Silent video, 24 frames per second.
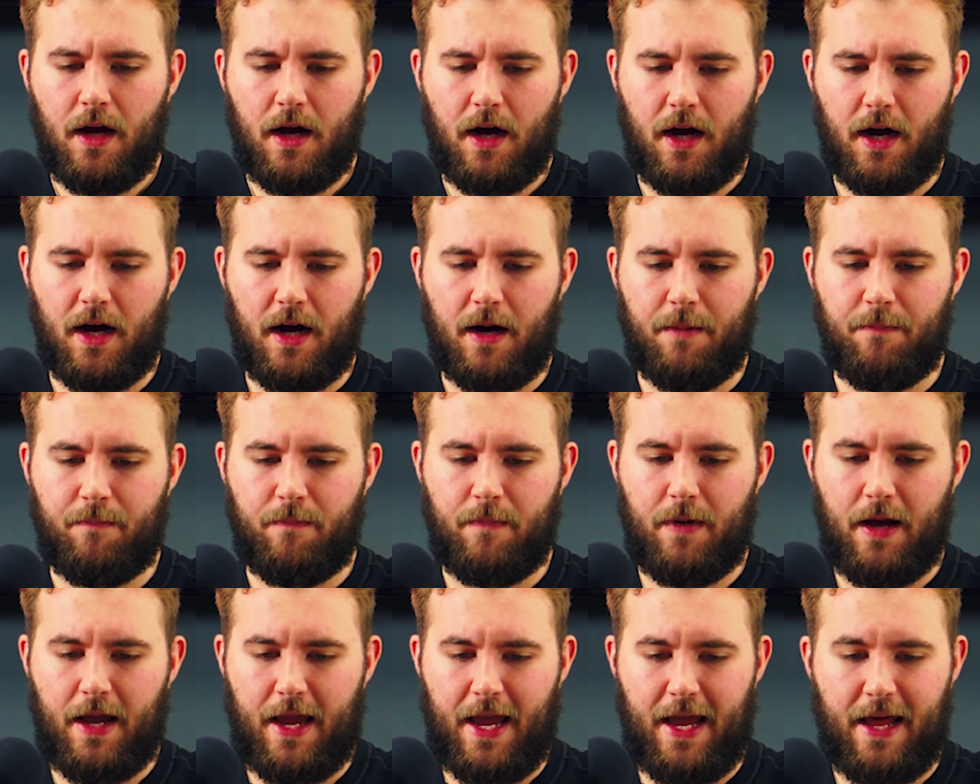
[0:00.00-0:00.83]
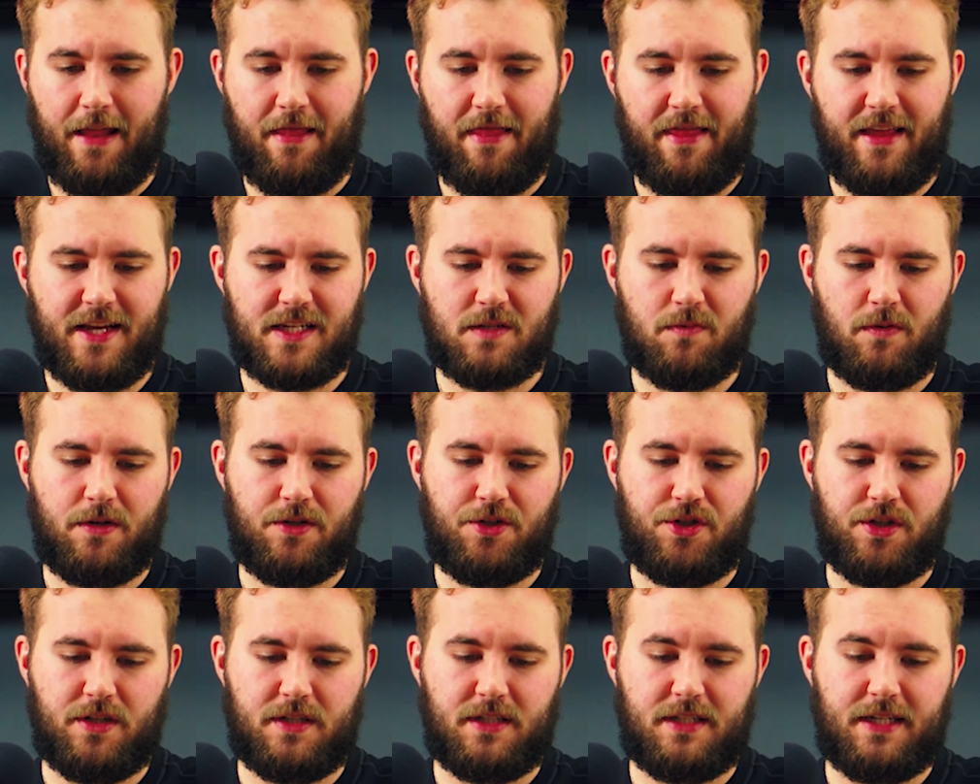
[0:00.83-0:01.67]
Um, and this one
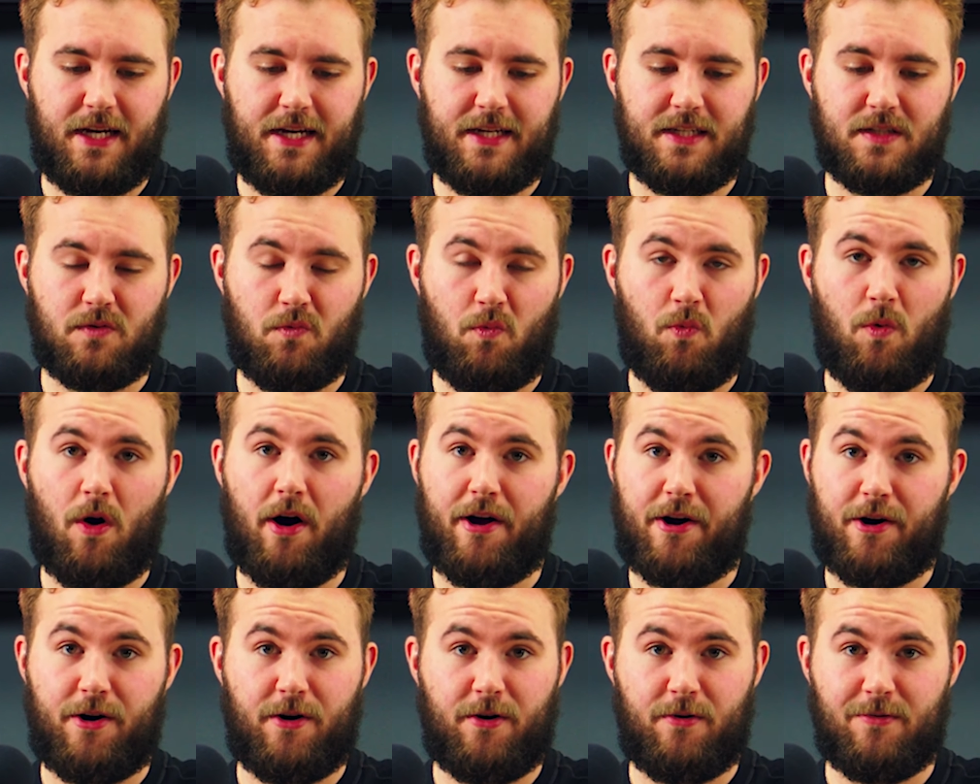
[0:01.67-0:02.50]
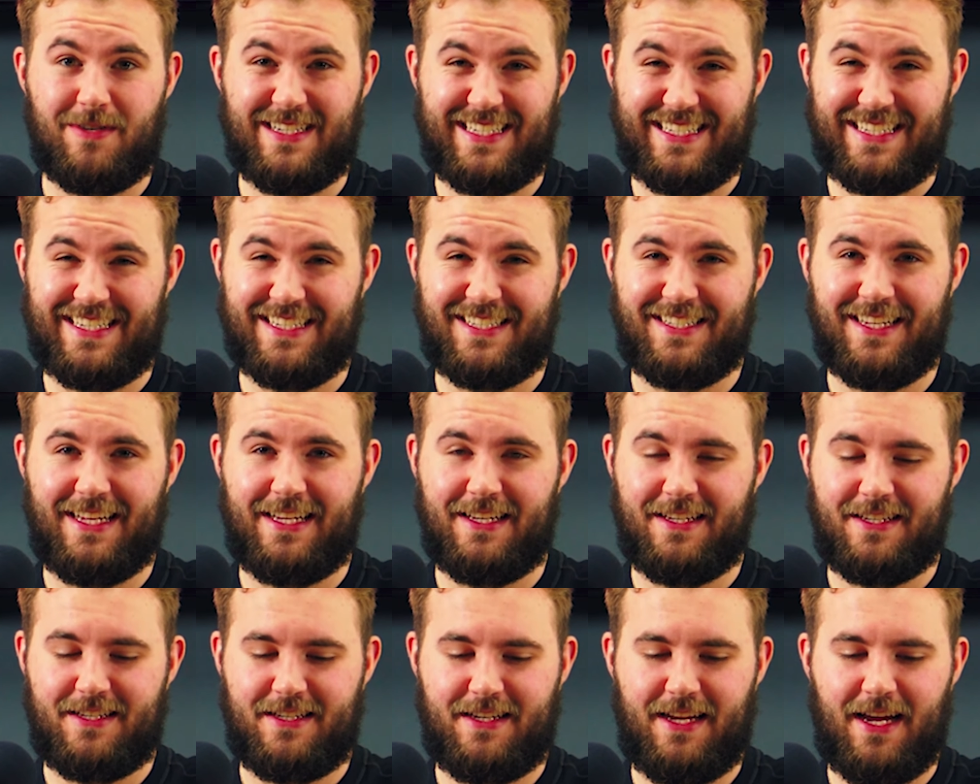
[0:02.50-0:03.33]
just says water
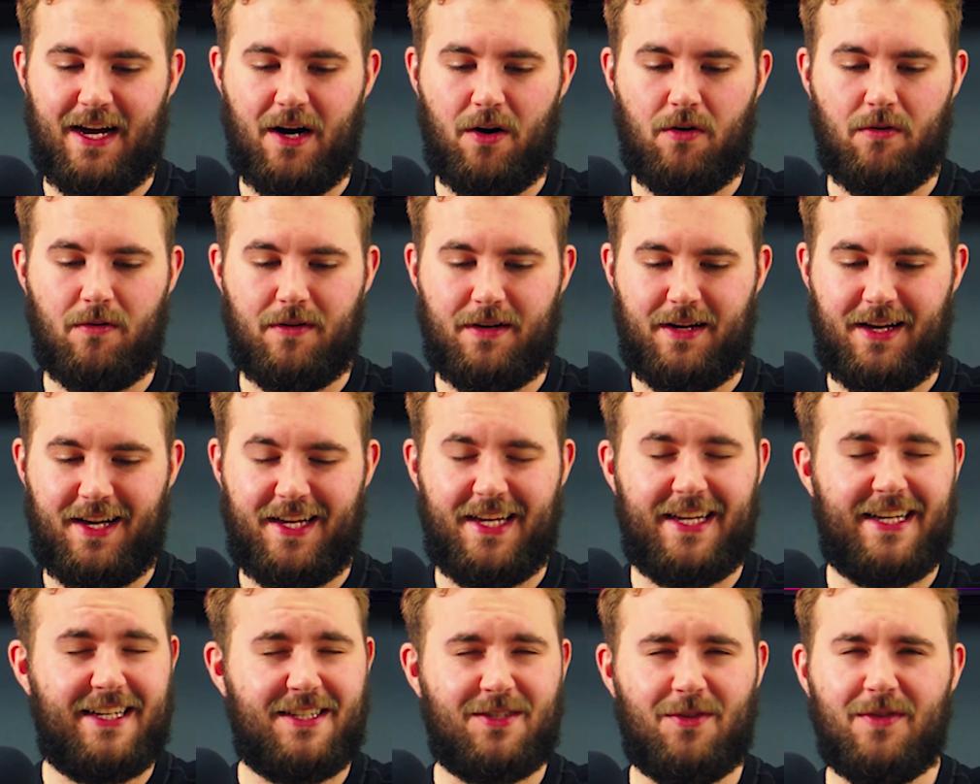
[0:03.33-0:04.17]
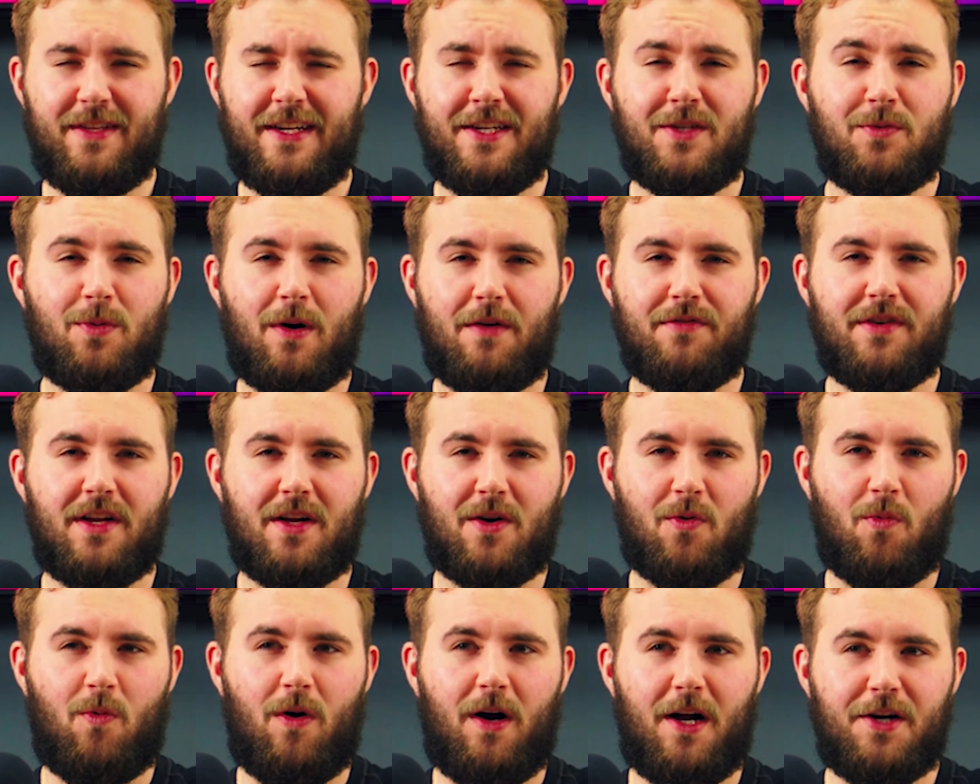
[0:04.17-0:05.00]
resistant. Now it is only a
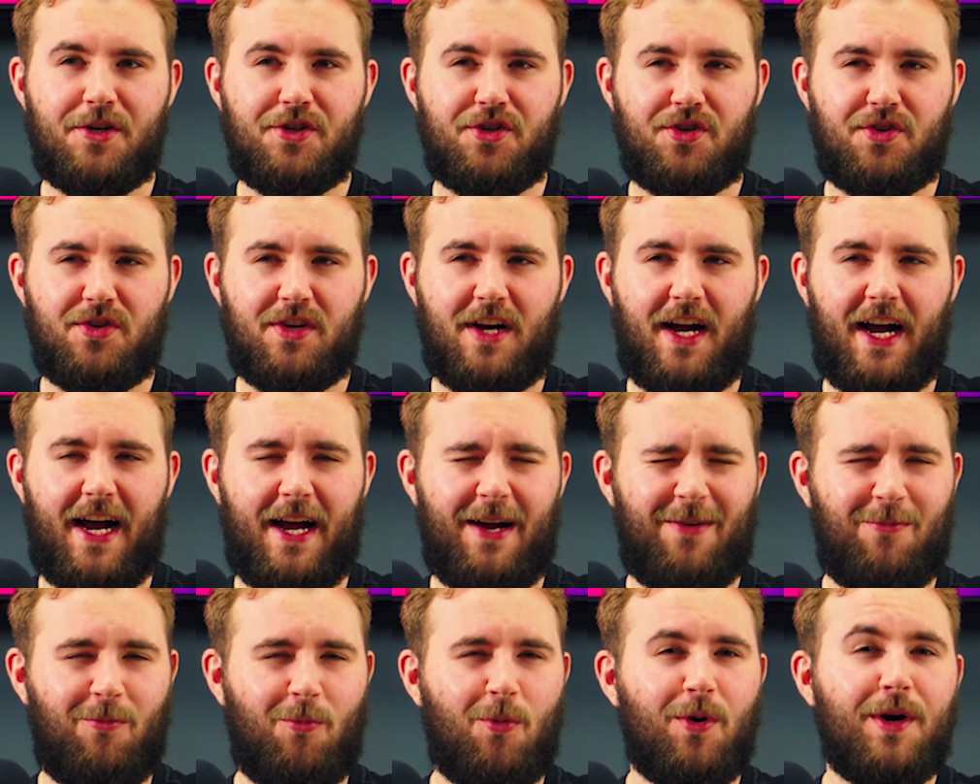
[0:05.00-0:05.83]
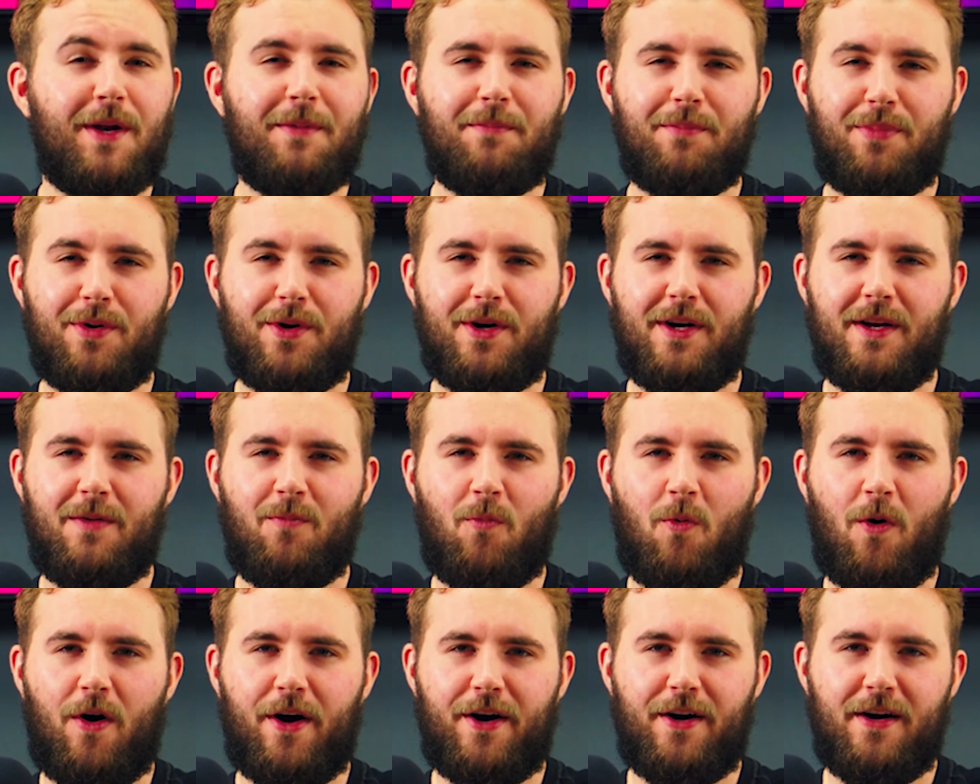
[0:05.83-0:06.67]
$12 watch. I wouldn't put it in
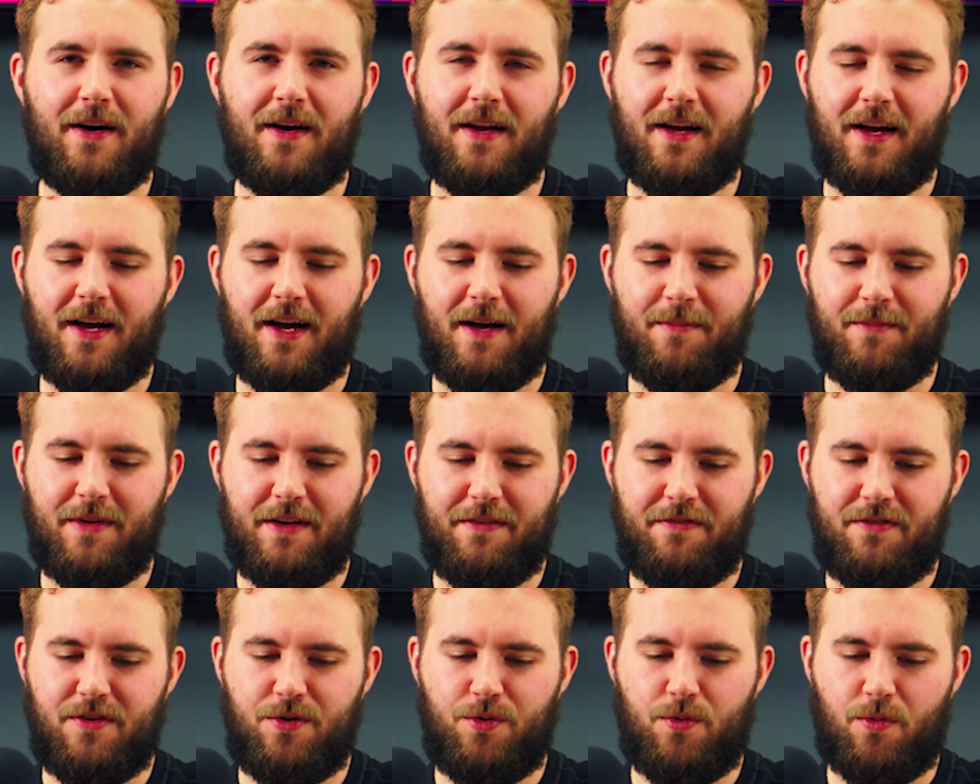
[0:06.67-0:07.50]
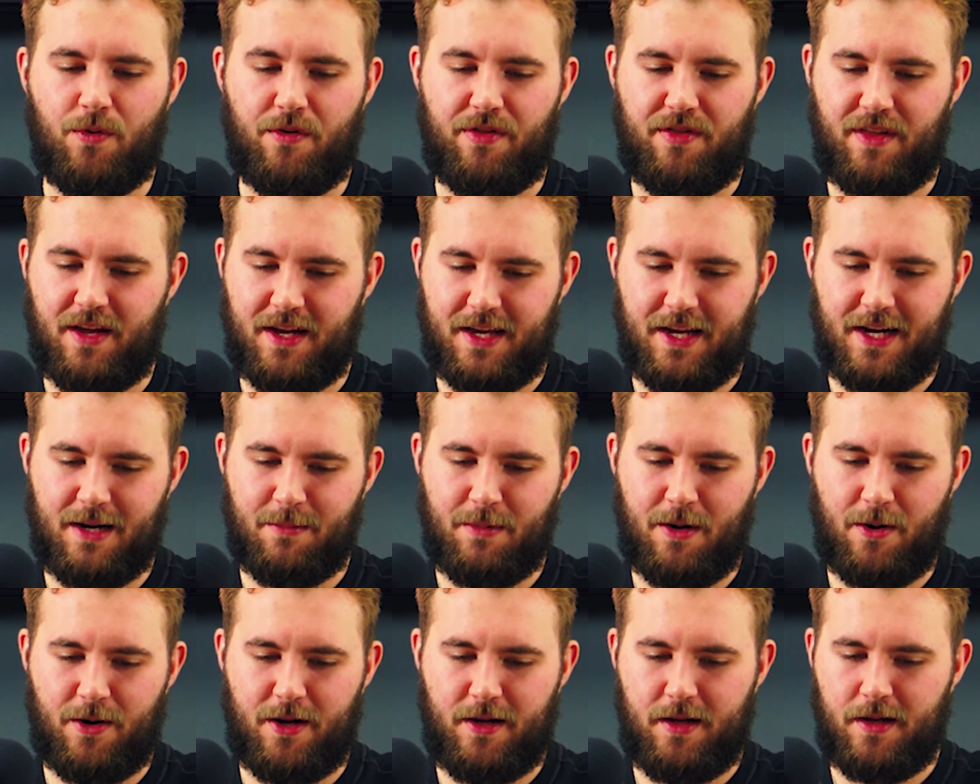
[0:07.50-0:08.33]
water um, if you were thinking
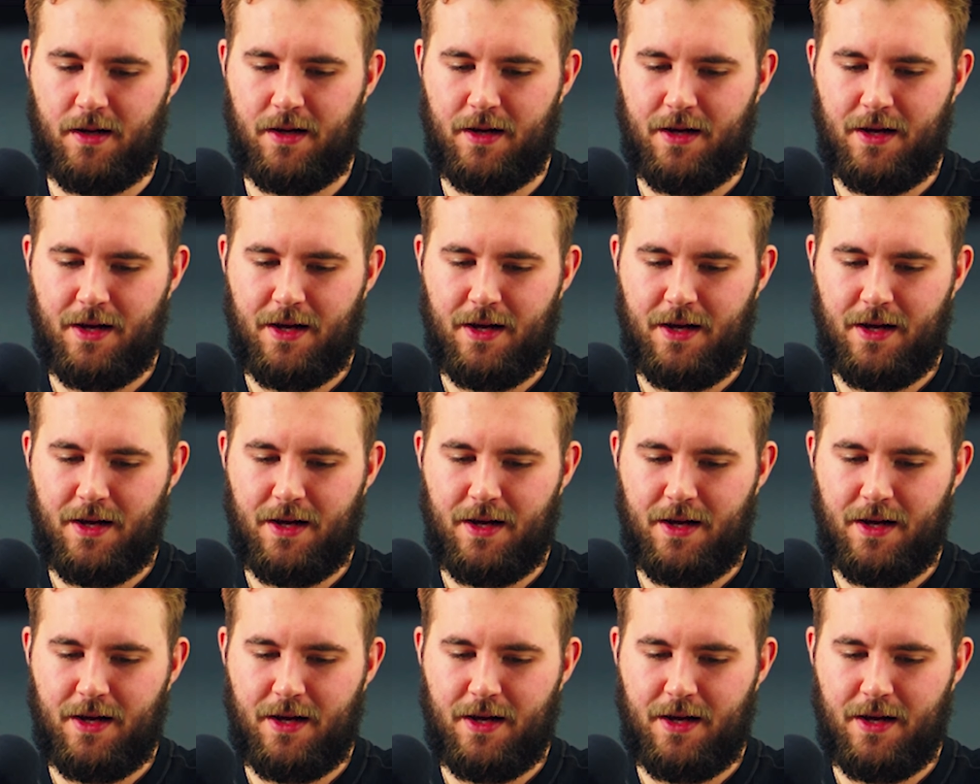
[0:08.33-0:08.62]
about it,